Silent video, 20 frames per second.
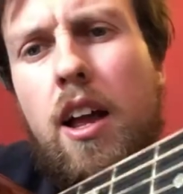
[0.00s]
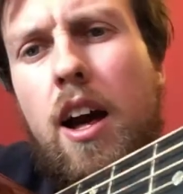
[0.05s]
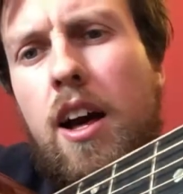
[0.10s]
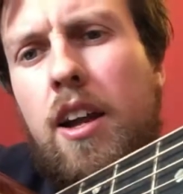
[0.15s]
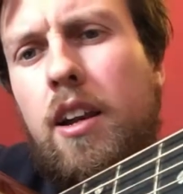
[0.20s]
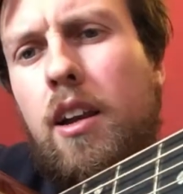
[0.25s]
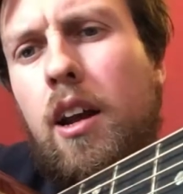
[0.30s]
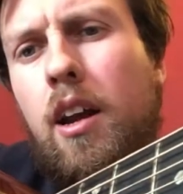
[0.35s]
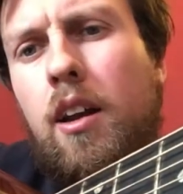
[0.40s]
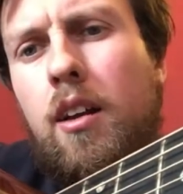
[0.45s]

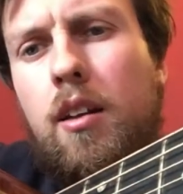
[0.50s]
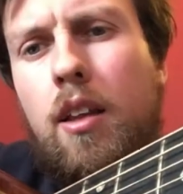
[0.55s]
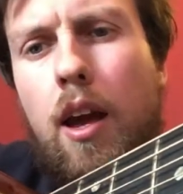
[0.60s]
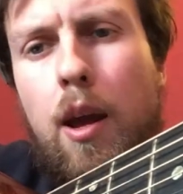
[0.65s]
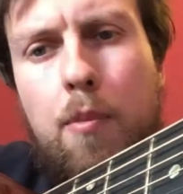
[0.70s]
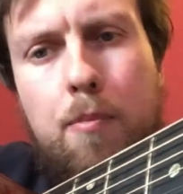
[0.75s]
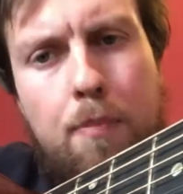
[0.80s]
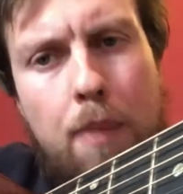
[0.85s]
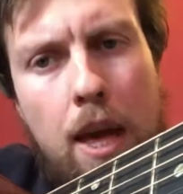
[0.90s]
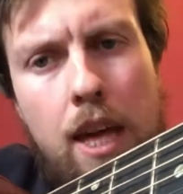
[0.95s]
adding
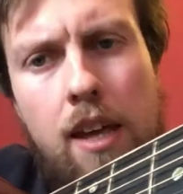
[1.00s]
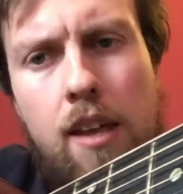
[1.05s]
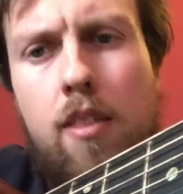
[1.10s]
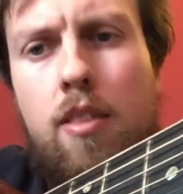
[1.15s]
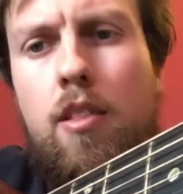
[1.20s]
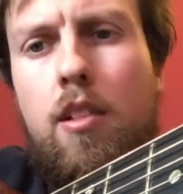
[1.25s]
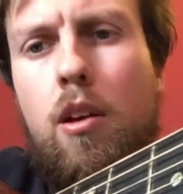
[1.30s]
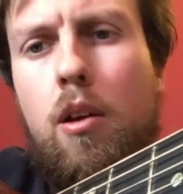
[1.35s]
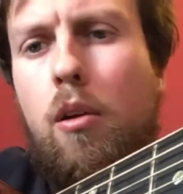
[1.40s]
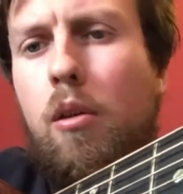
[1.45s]
like
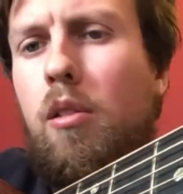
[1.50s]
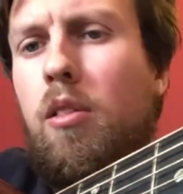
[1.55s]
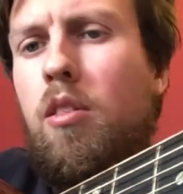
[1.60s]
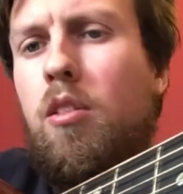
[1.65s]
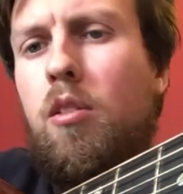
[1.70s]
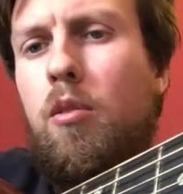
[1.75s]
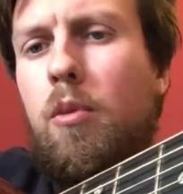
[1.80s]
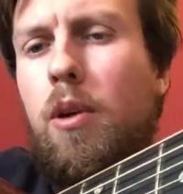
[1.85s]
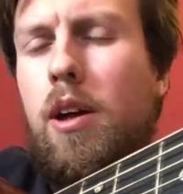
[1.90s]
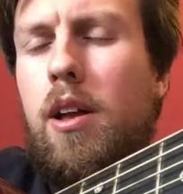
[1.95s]
bass notes
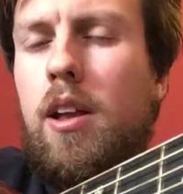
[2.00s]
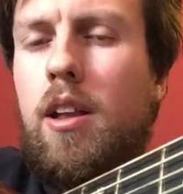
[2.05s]
to it,